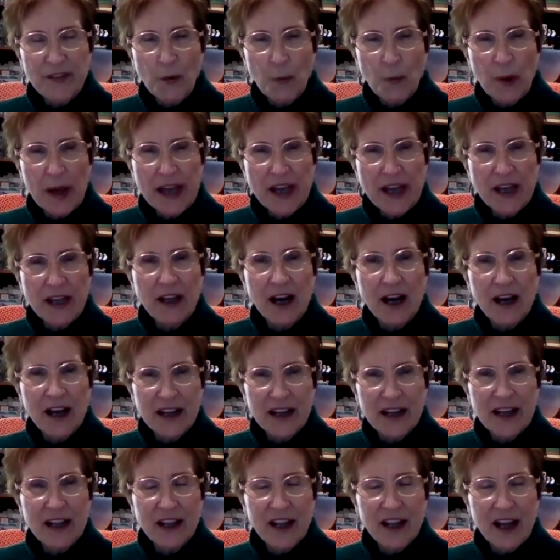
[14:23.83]
the way
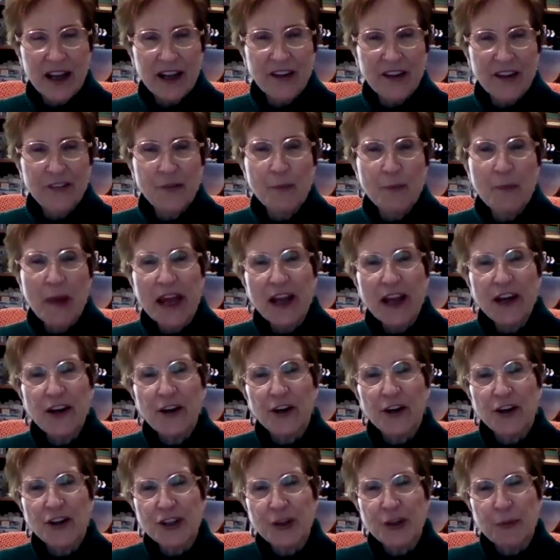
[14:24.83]
God has made
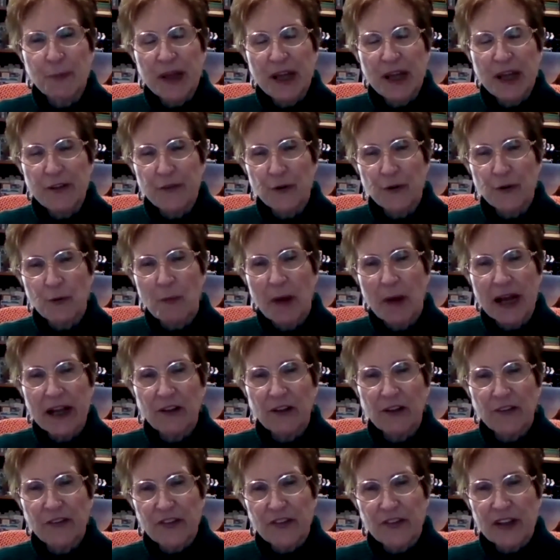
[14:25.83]
her to be through
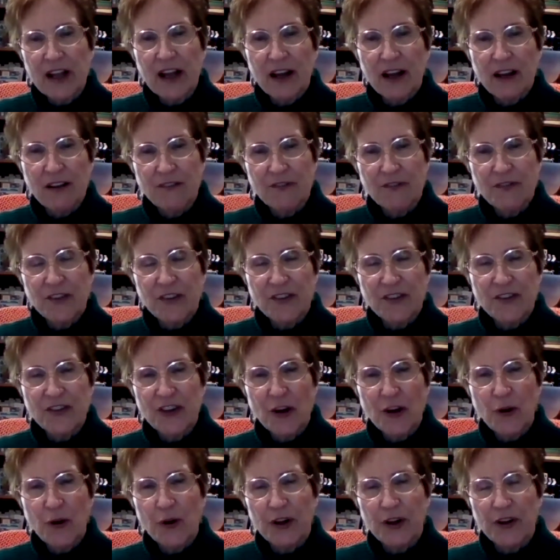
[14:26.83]
Michael's love, to
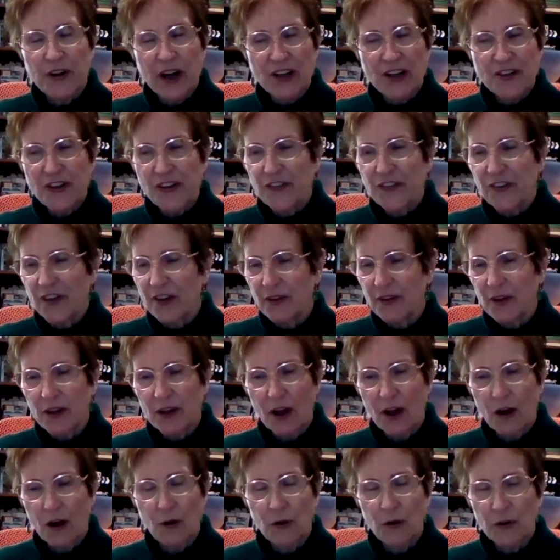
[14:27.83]
show her she's a
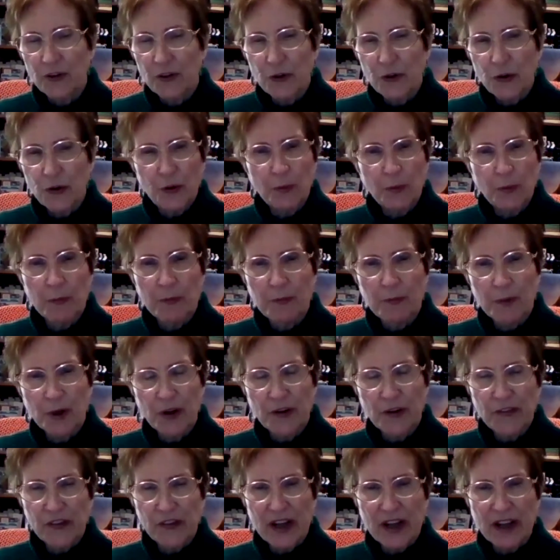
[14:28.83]
whole new
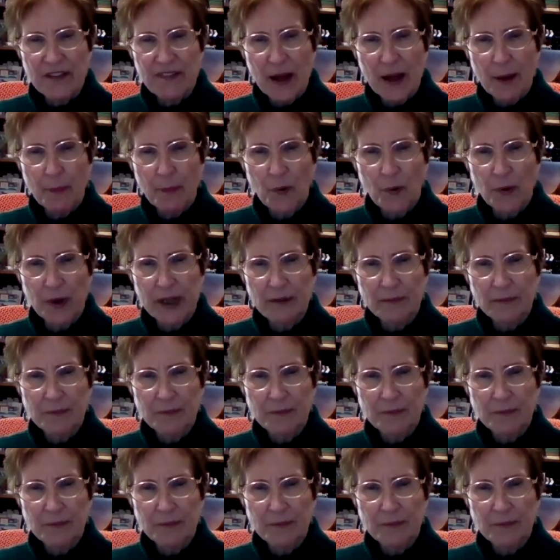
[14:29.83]
person at that point.